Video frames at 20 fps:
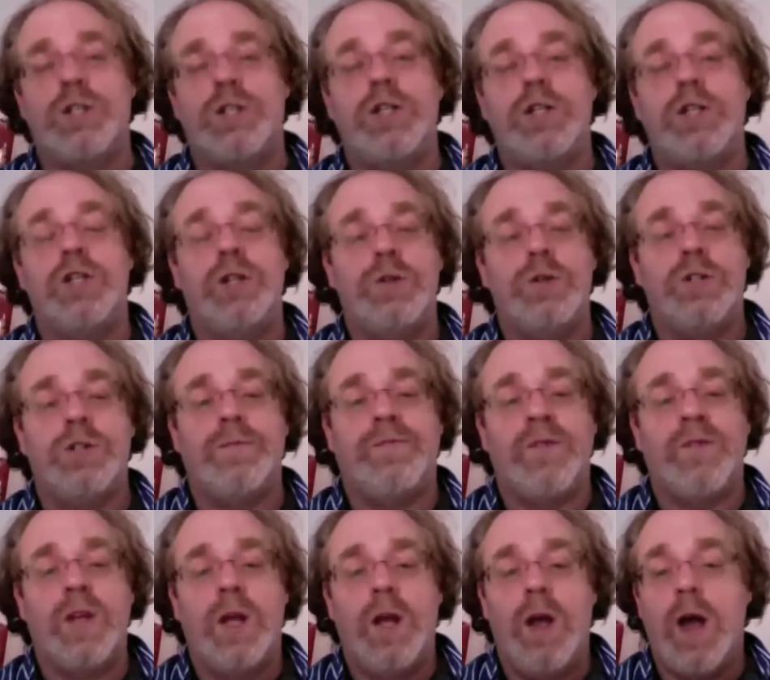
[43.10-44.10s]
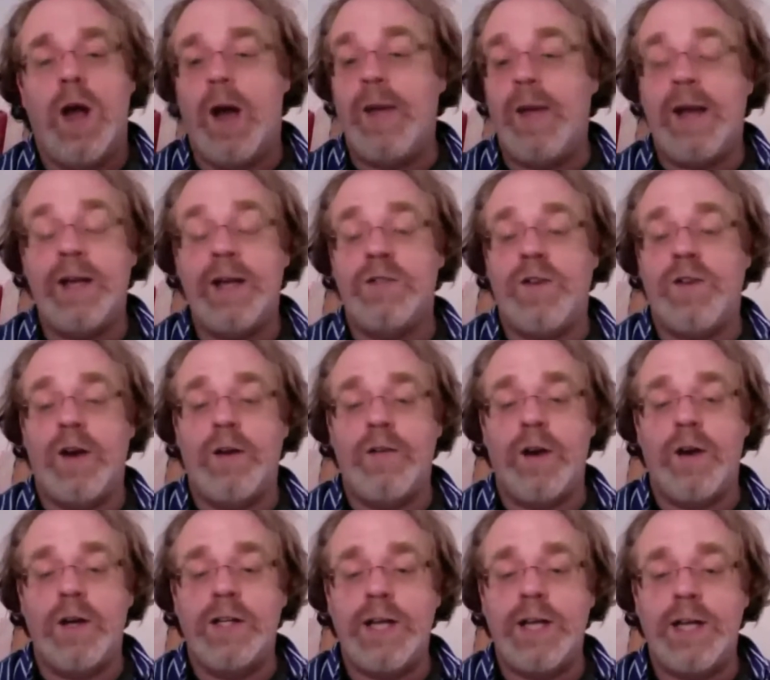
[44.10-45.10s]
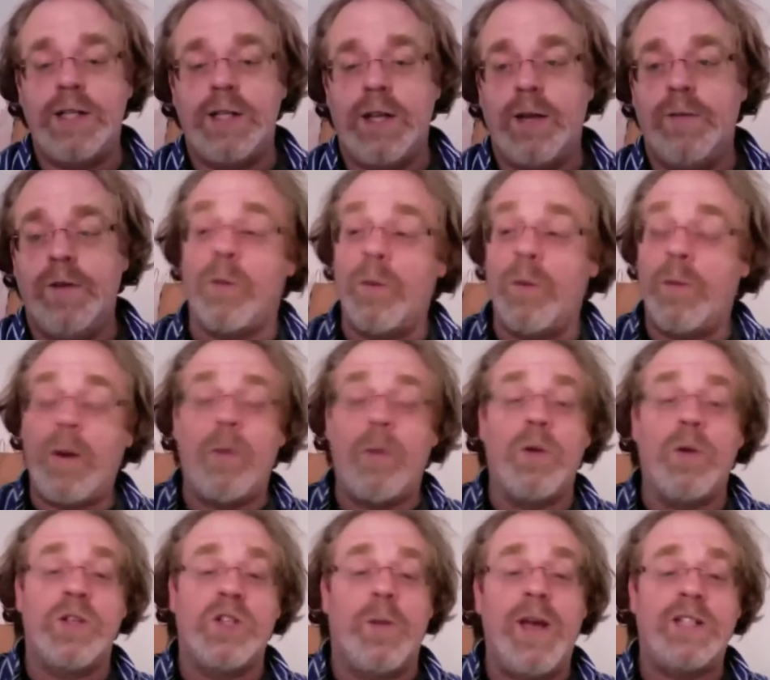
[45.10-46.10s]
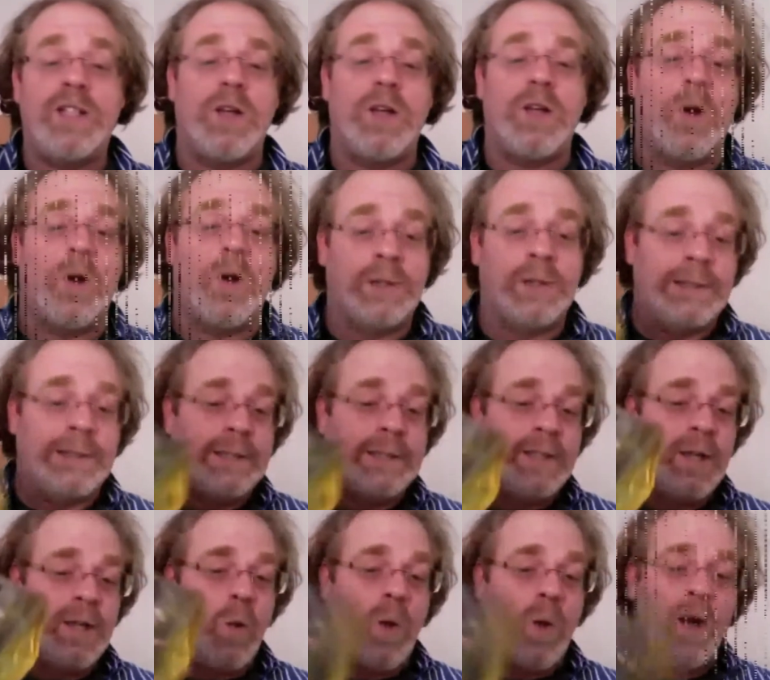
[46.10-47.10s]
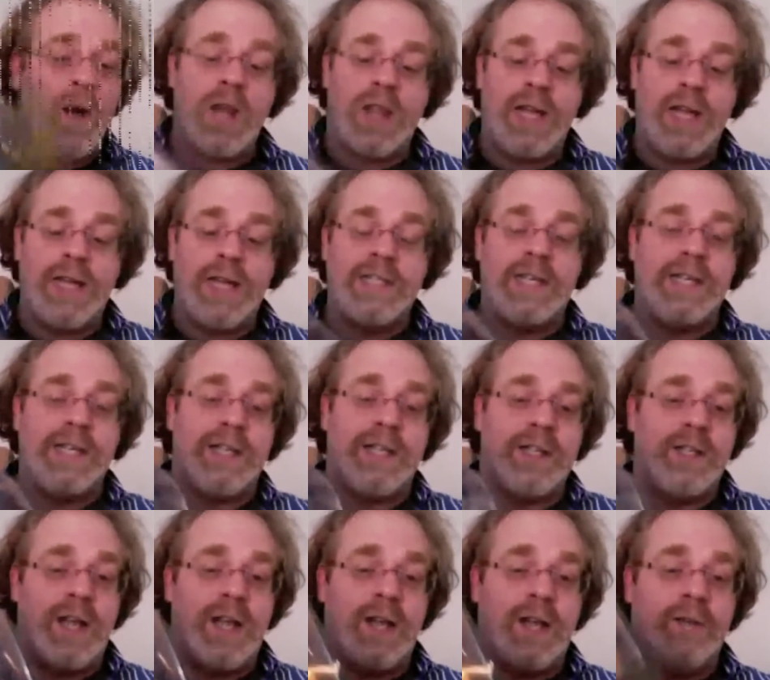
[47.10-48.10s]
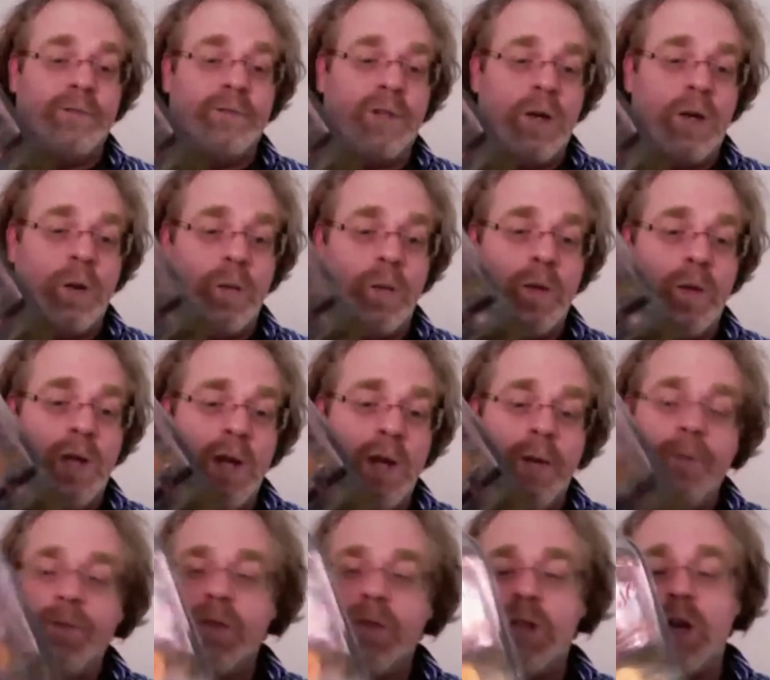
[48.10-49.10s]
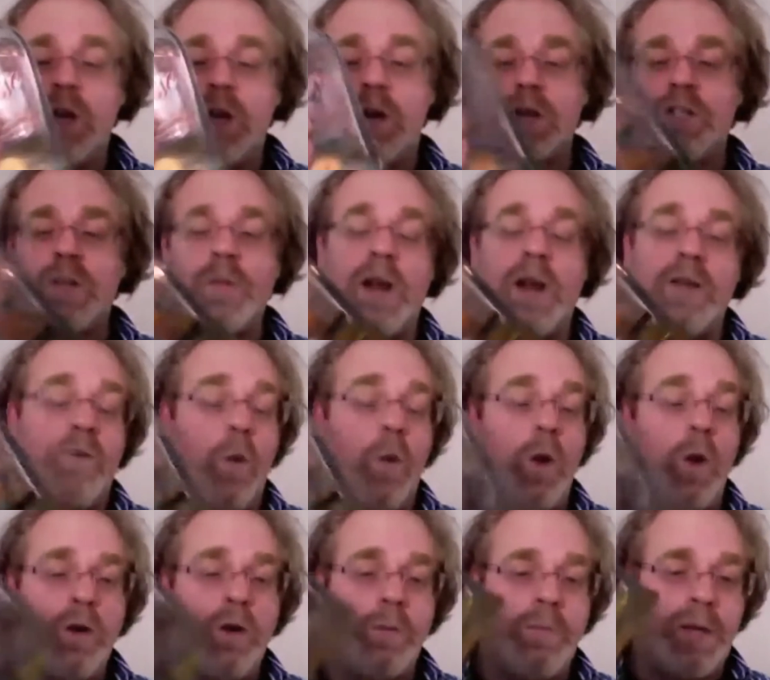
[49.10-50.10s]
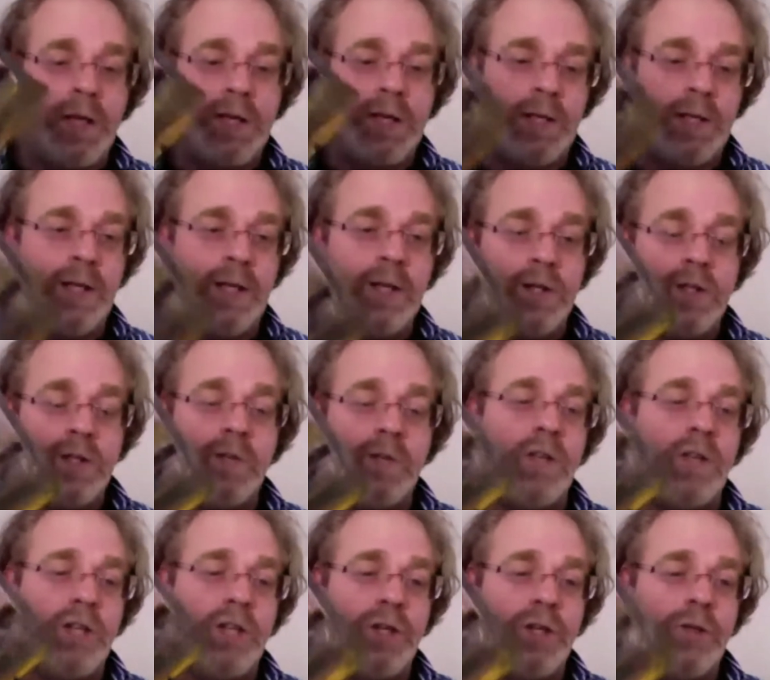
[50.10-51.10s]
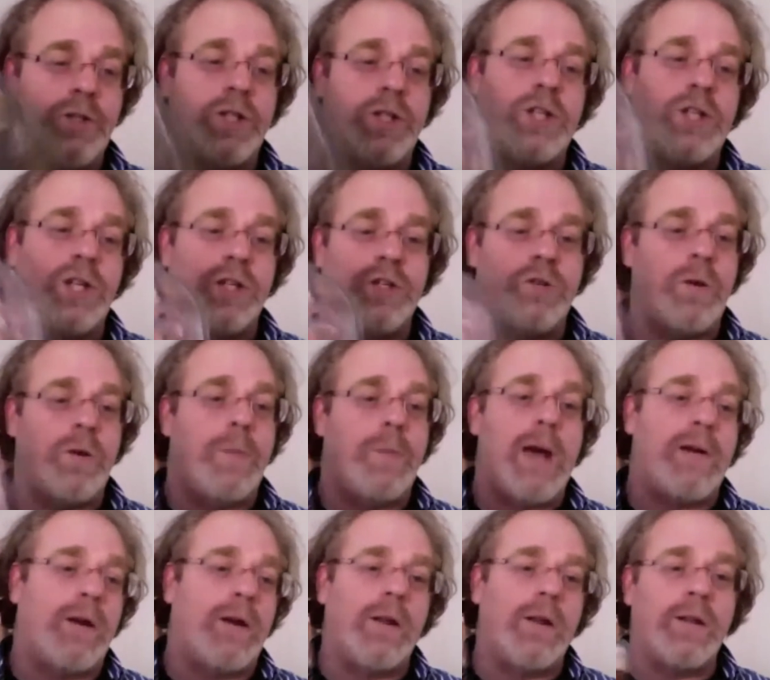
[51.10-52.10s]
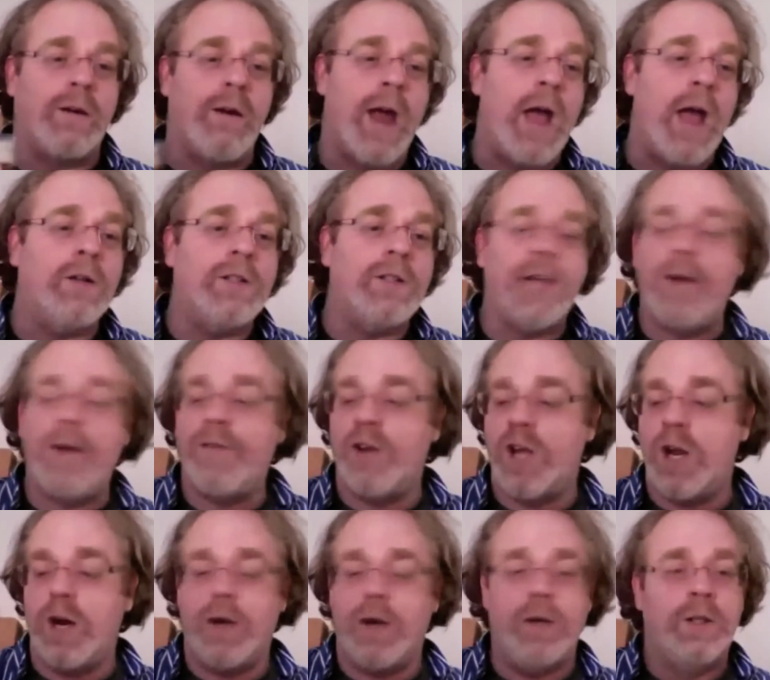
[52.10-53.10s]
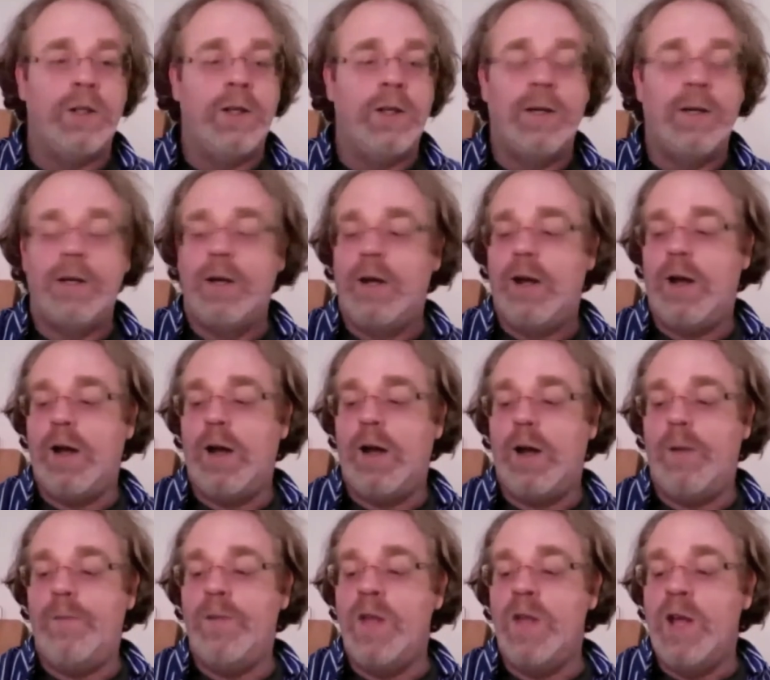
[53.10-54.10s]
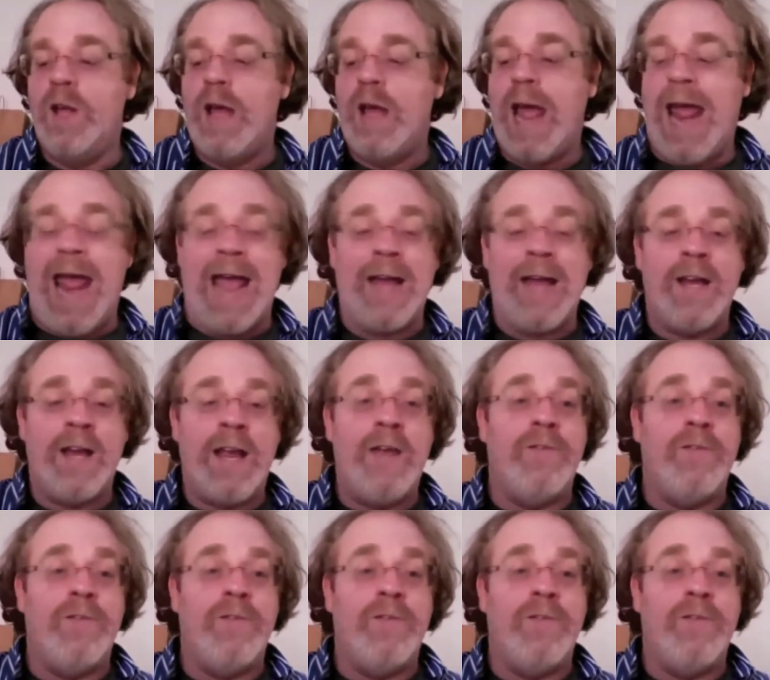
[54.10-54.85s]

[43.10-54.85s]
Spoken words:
juice, and it's very, very tasty. But with Solbeso, one of the things is that there is something like 400 million liters of the juice that just drip out onto the ground every year. And even